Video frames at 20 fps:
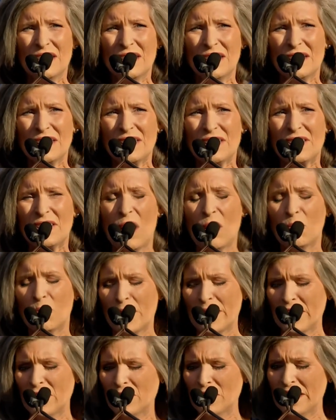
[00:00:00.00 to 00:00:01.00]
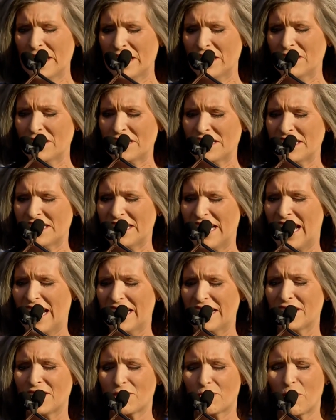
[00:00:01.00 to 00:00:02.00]
So we are here
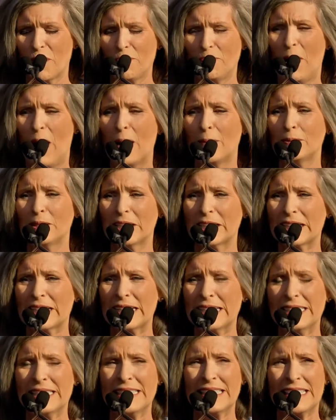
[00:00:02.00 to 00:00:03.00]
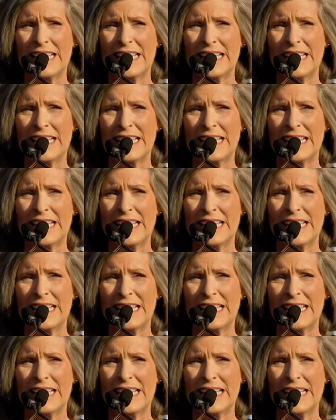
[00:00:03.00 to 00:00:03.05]
today as Republicans